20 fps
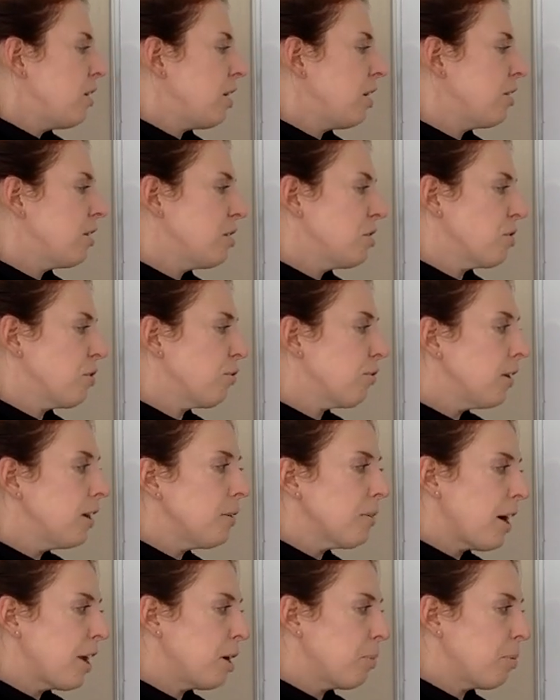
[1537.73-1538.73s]
There's a free
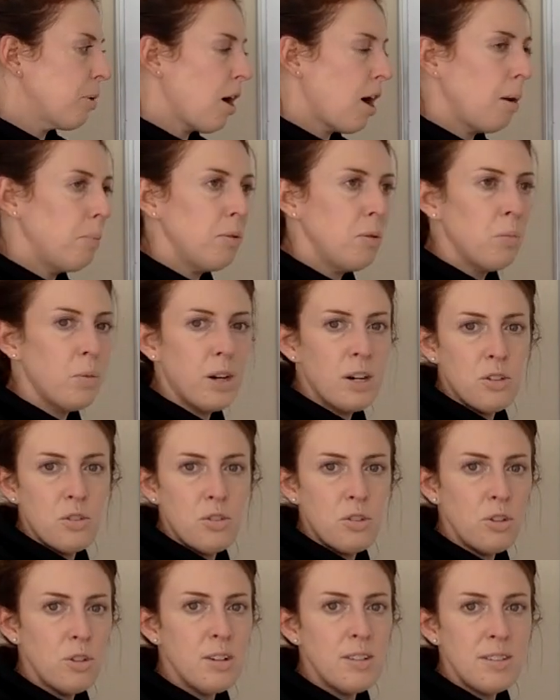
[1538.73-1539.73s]
rider problem where as
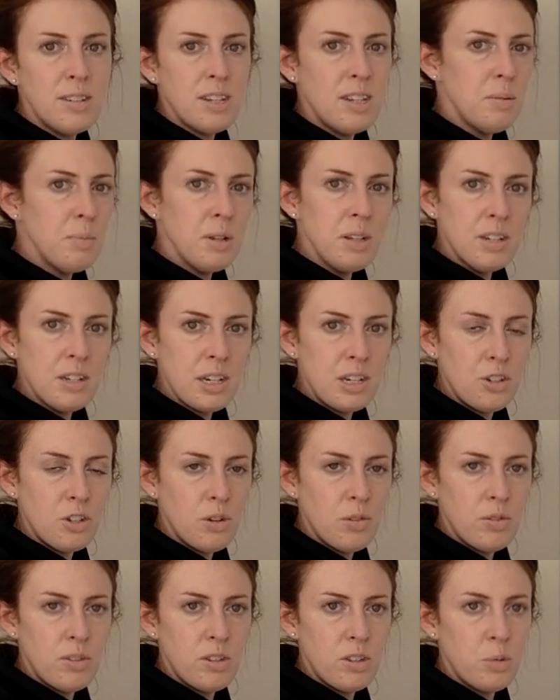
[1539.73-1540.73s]
soon as any military
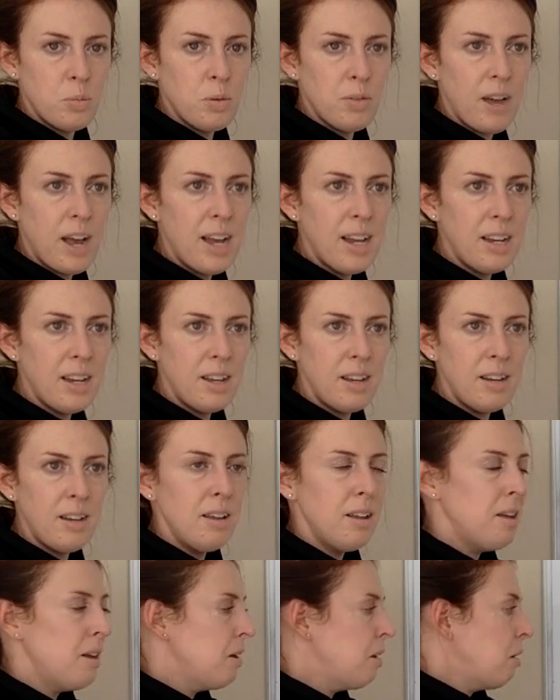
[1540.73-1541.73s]
service is provided,
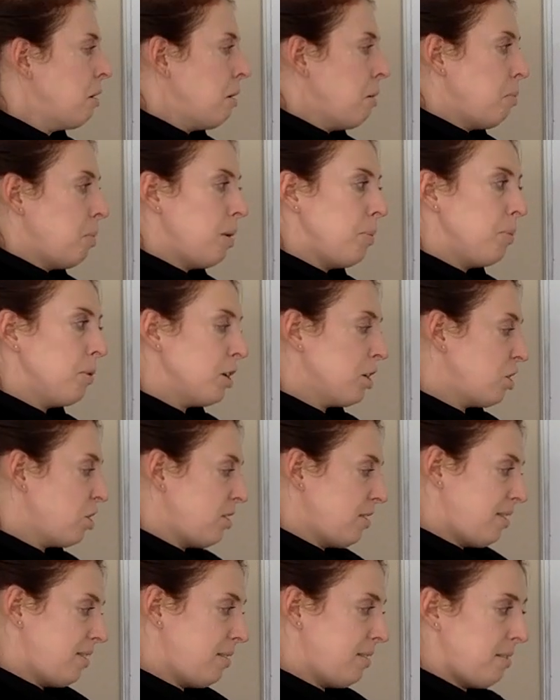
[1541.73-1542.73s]
people can
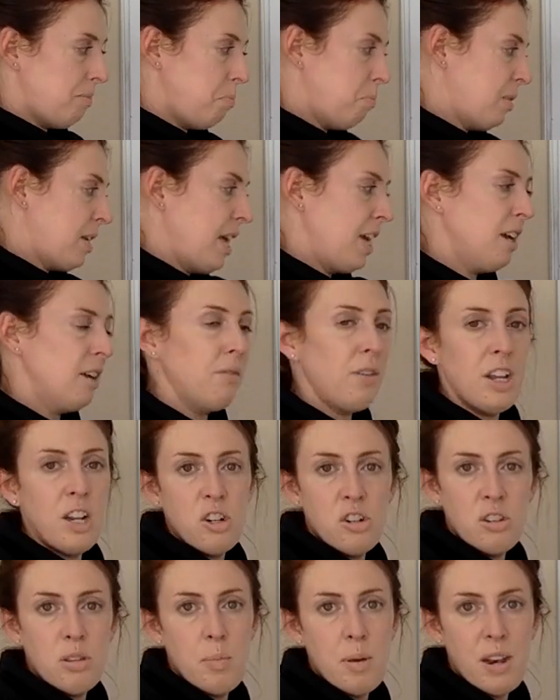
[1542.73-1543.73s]
just take
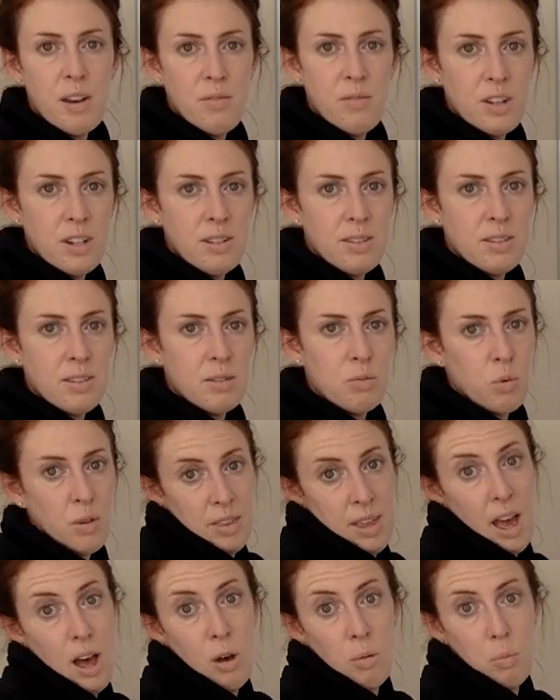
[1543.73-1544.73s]
advantage of the benefits
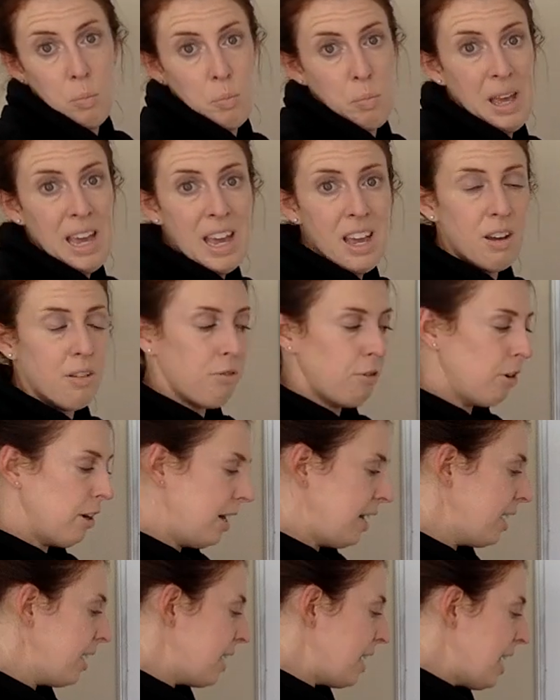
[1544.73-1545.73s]
without paying for
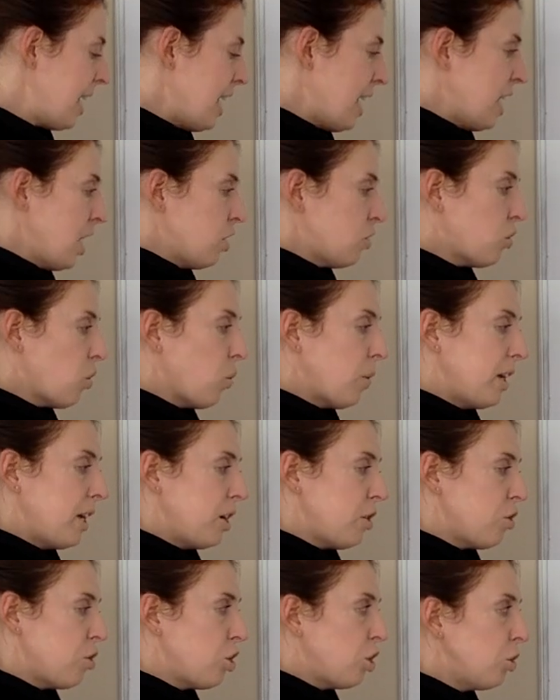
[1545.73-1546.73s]
it. So we
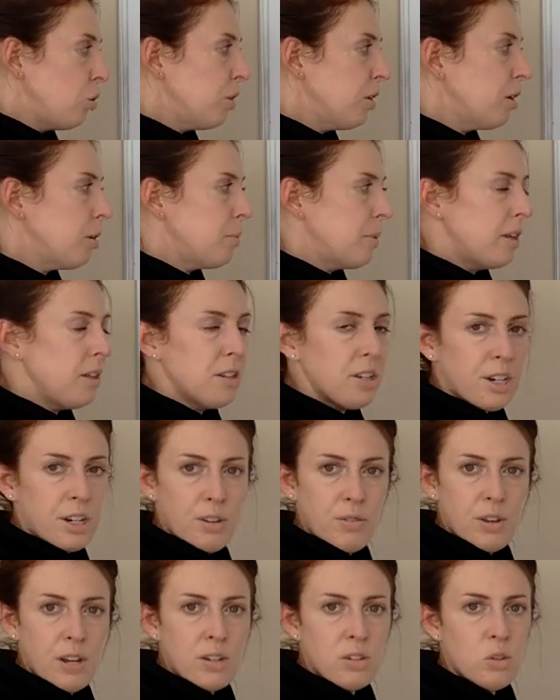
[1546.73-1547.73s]
get too little military
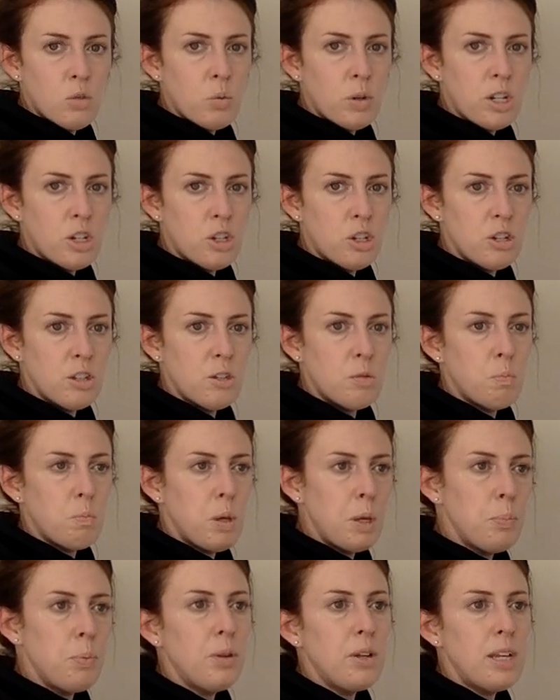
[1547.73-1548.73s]
defense when it's just
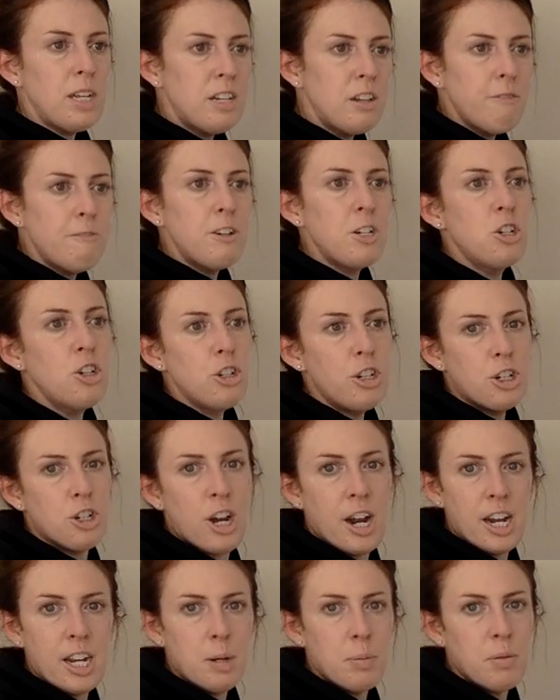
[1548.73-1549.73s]
people individually
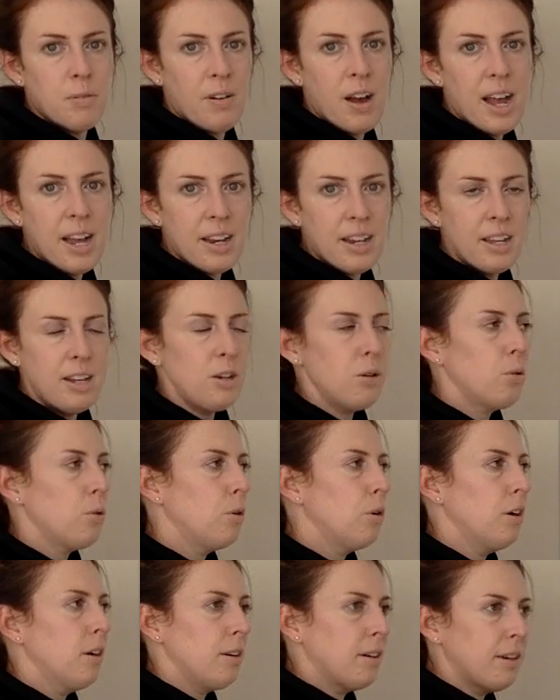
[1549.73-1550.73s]
trying to provide it
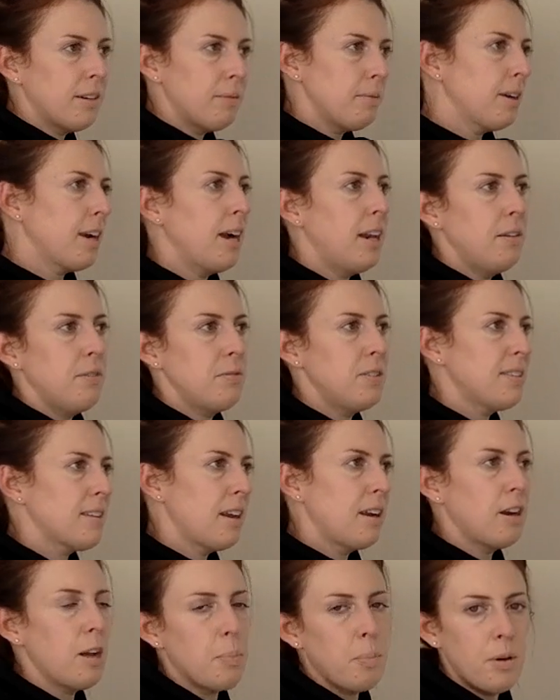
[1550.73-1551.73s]
or kind of set
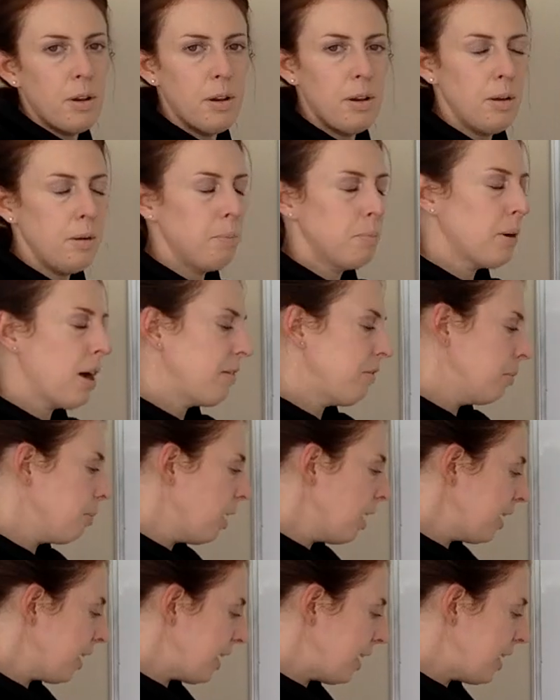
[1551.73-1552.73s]
it up on a private
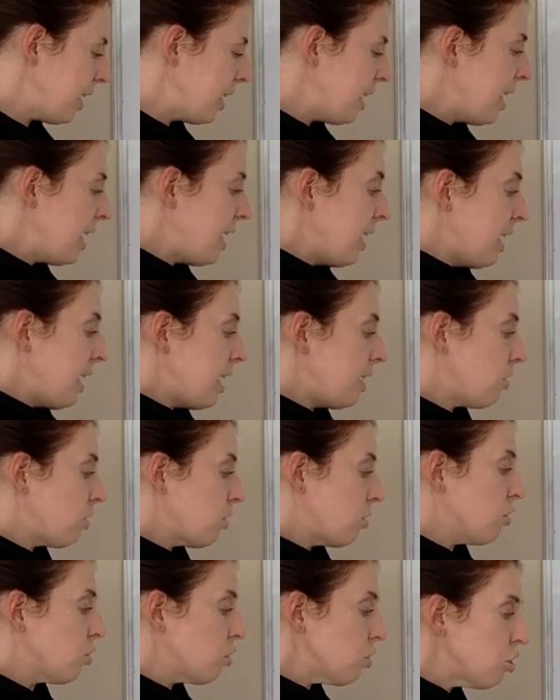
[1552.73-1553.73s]
market. And so
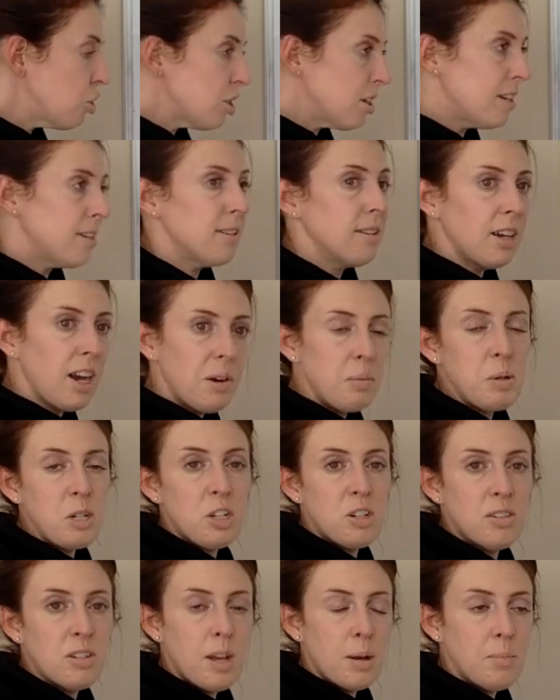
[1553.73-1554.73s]
the solution is the government
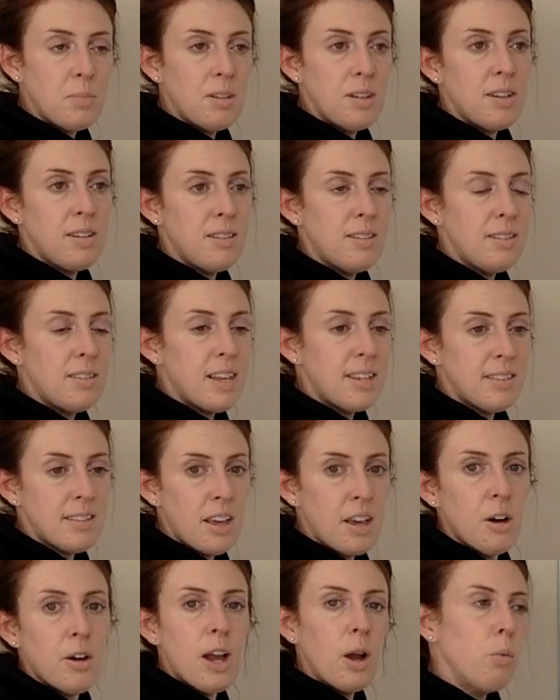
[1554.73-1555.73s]
just comes in and they
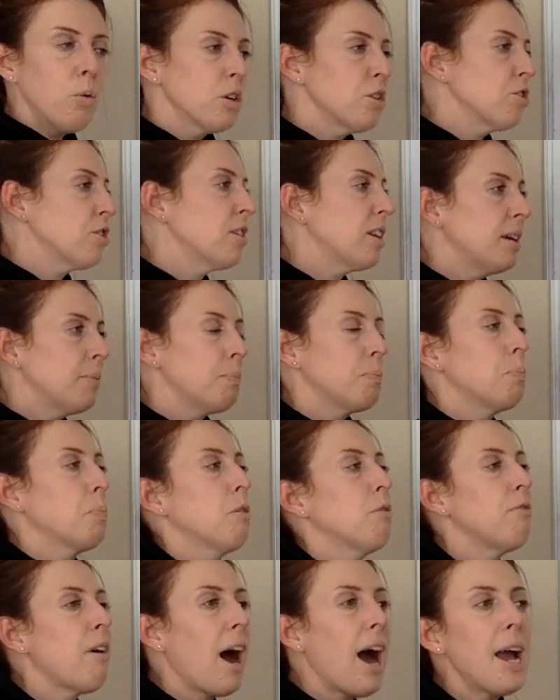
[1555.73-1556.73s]
say, okay, we're just going to
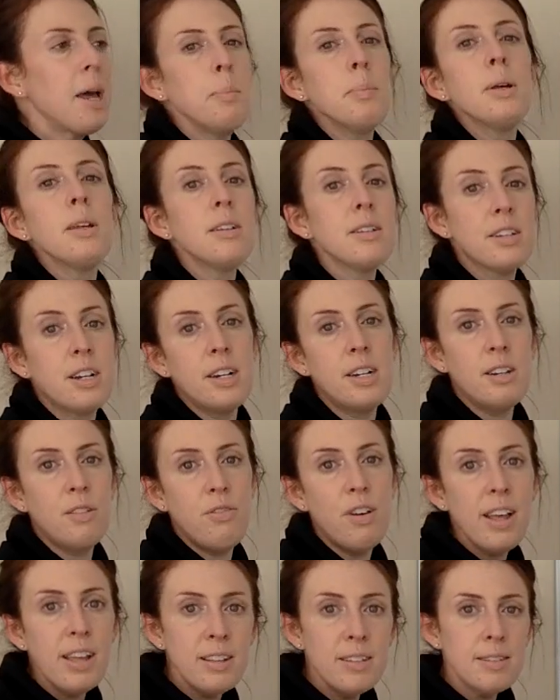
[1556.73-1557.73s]
provide military
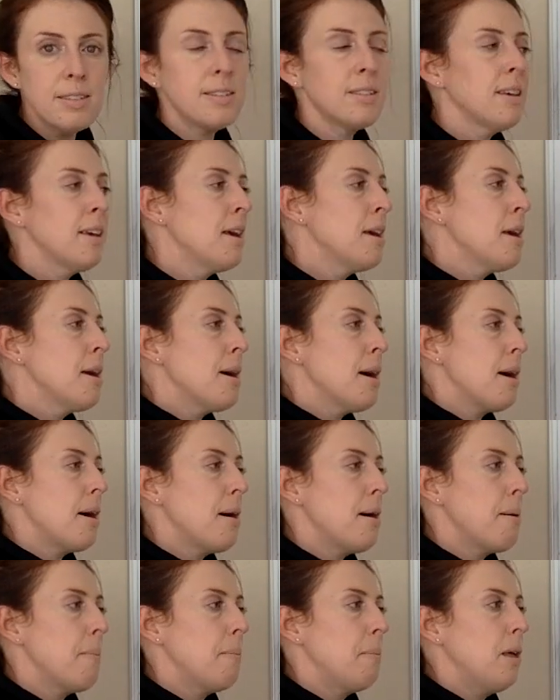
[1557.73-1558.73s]
defense
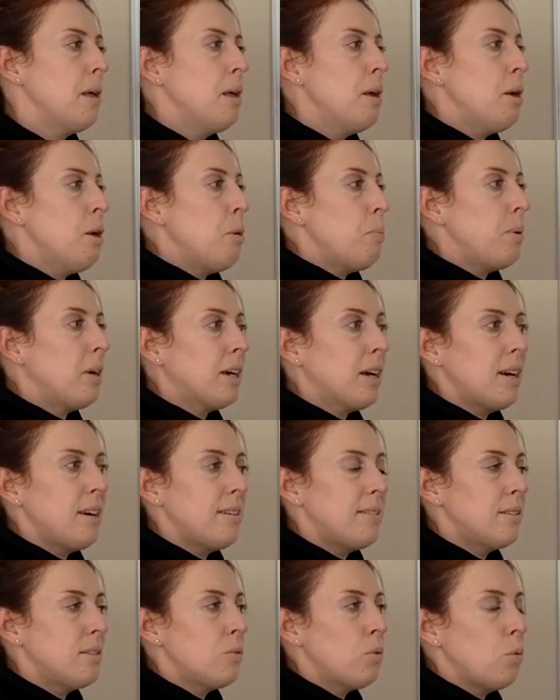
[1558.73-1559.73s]

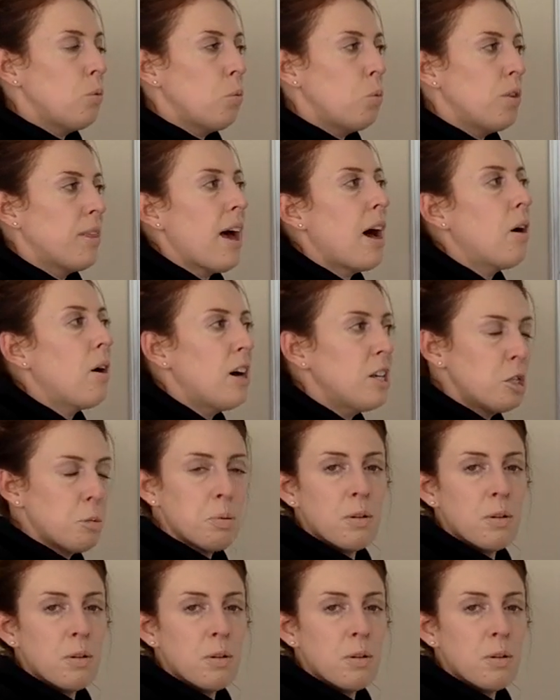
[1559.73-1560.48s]
because without us